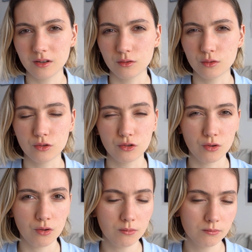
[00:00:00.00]
your
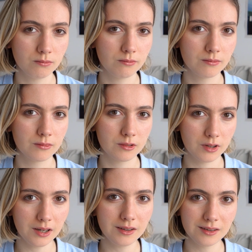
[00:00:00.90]
jaw,
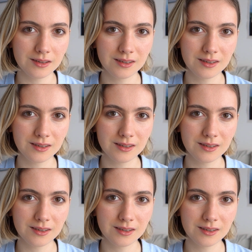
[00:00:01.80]
right?